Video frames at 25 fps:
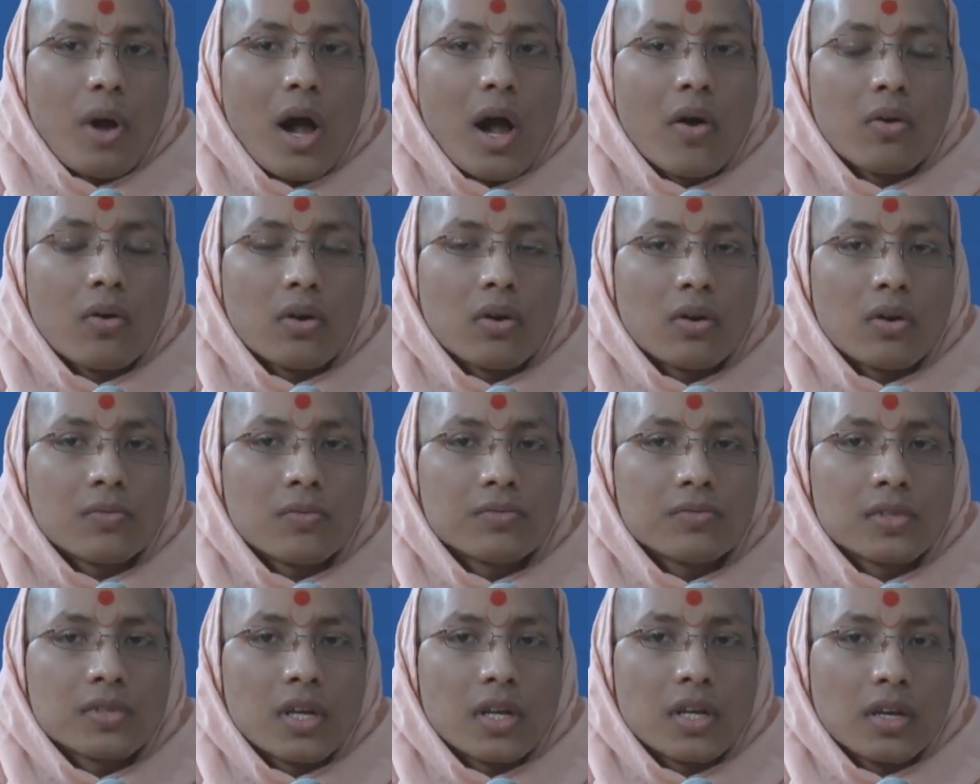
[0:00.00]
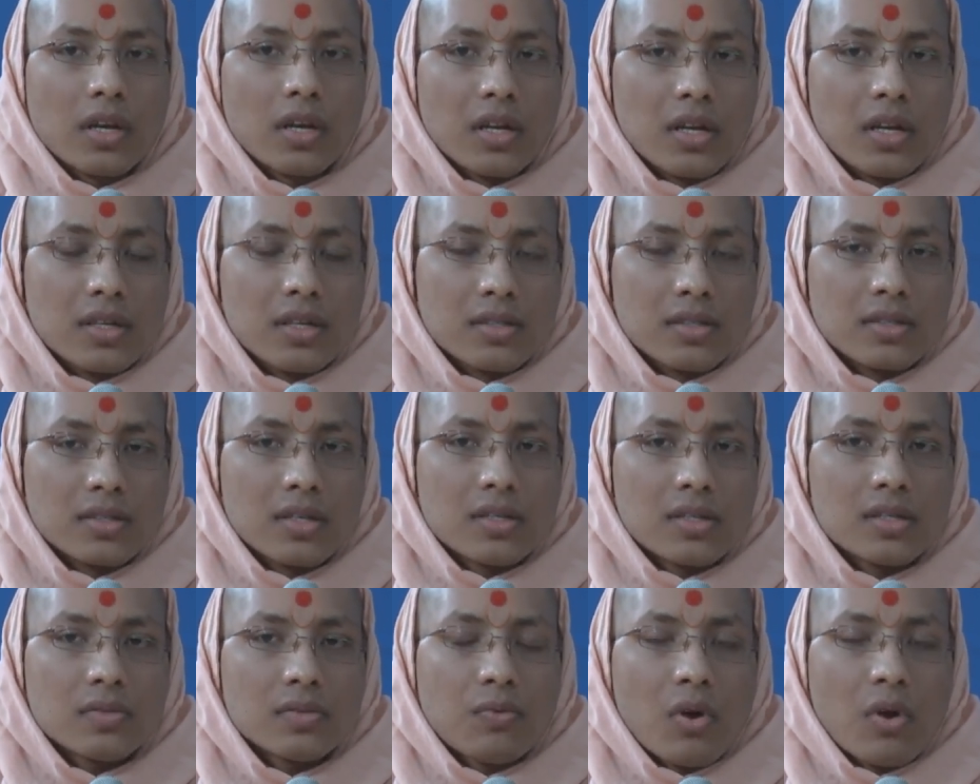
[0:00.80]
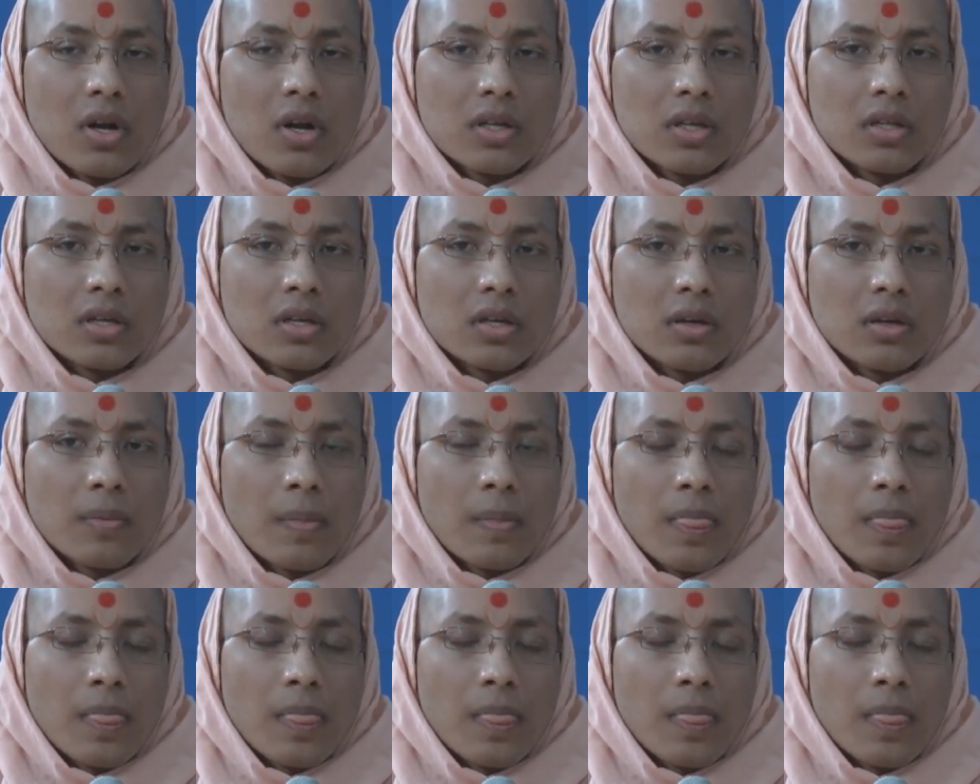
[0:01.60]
power of saintliness this is what the